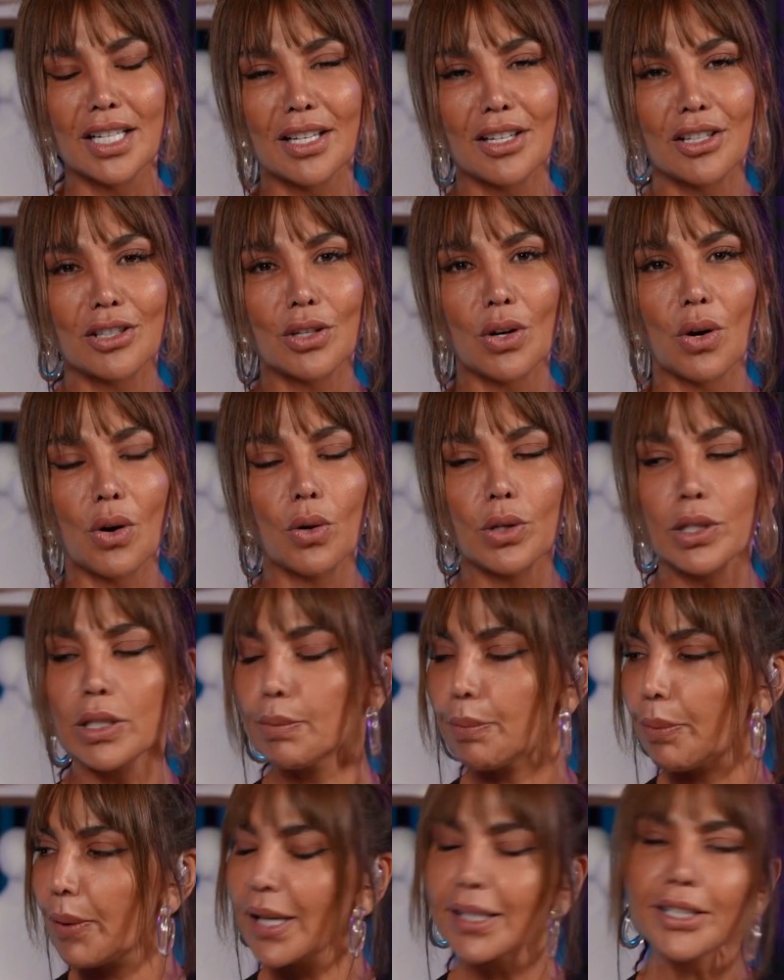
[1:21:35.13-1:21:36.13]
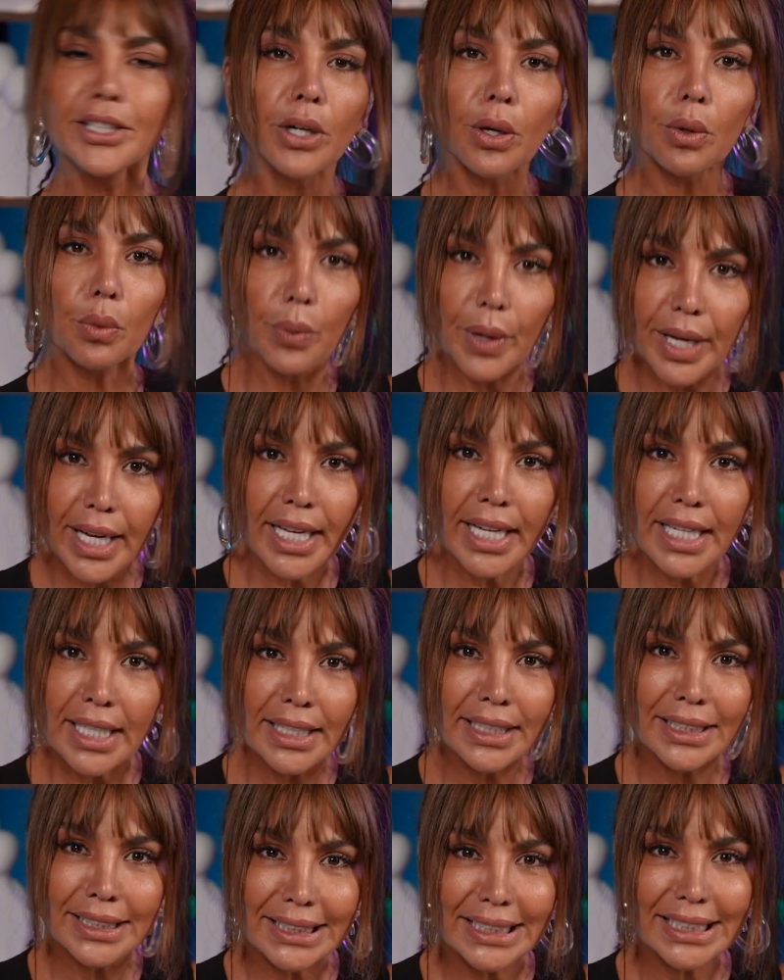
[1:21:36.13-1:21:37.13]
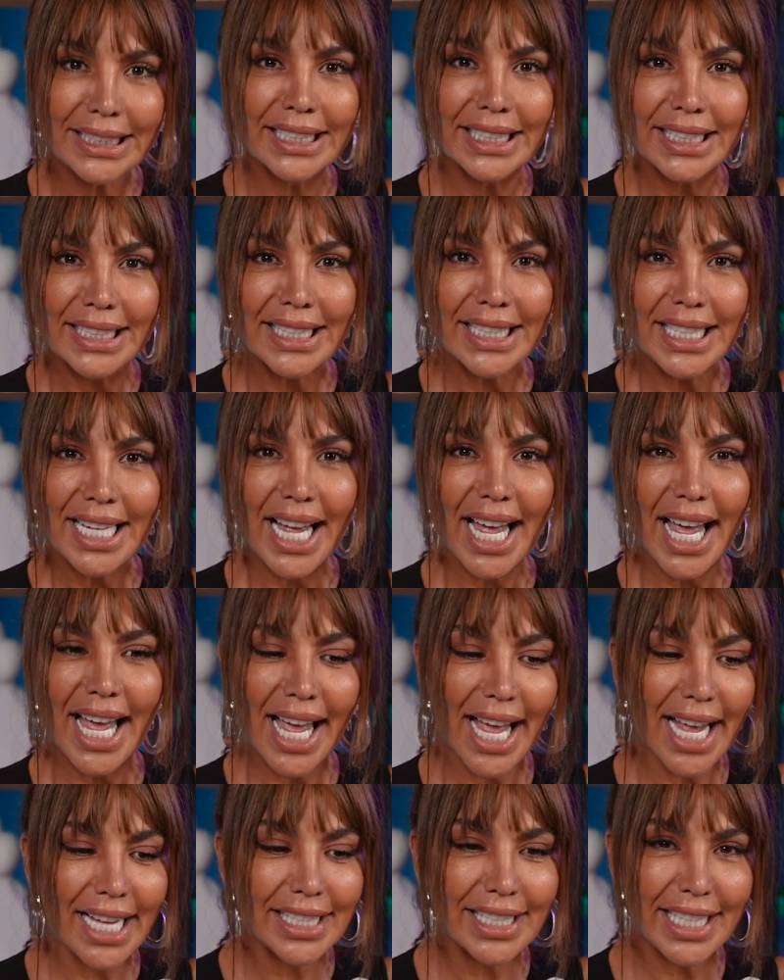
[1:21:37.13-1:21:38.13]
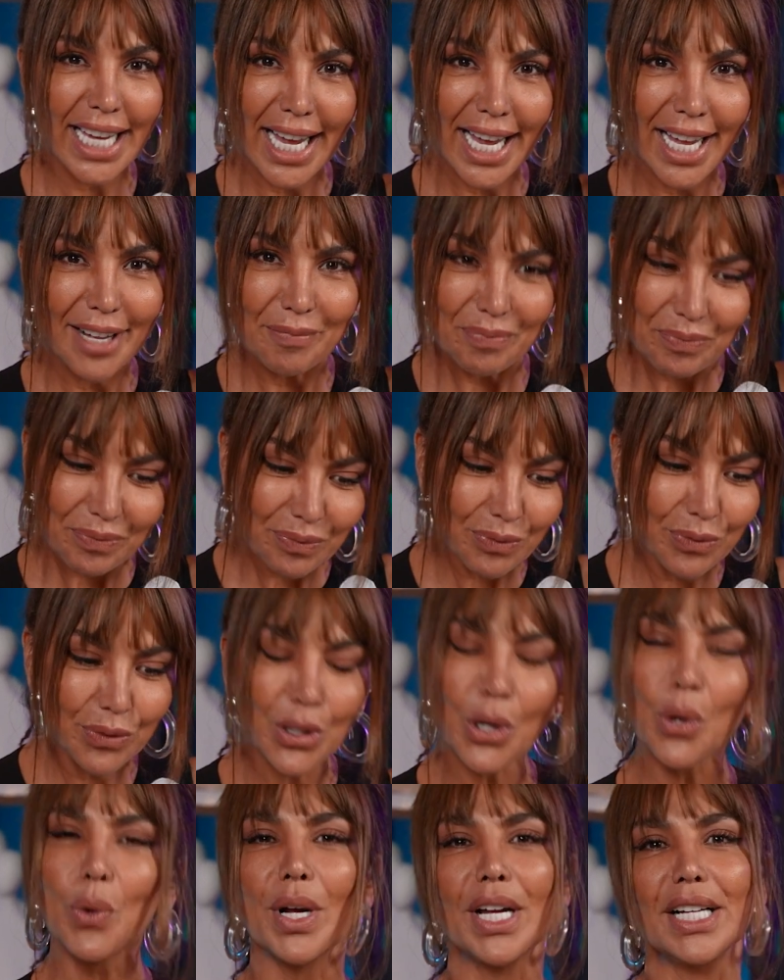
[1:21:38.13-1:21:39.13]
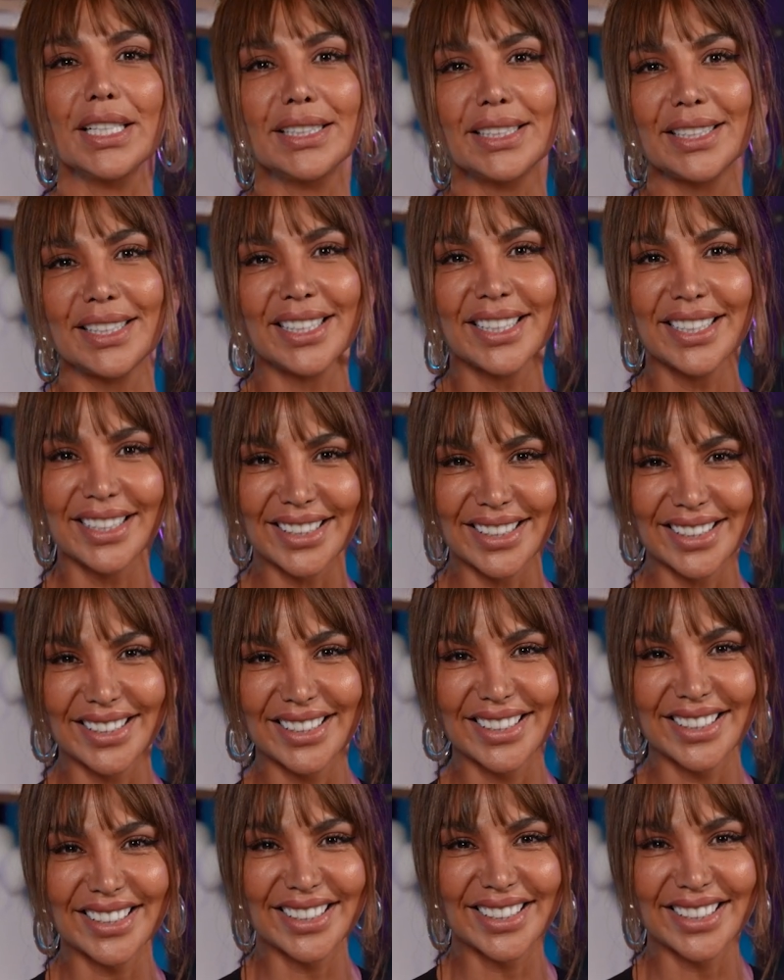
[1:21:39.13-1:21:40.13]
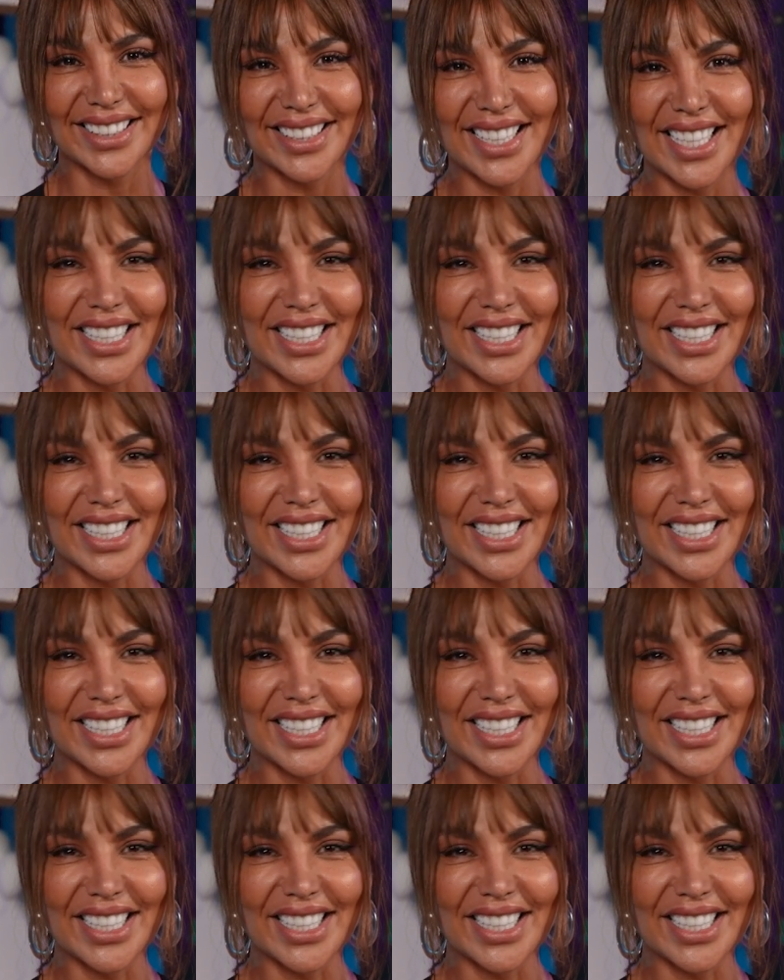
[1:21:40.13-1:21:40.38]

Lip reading: So spread your wings and do it. And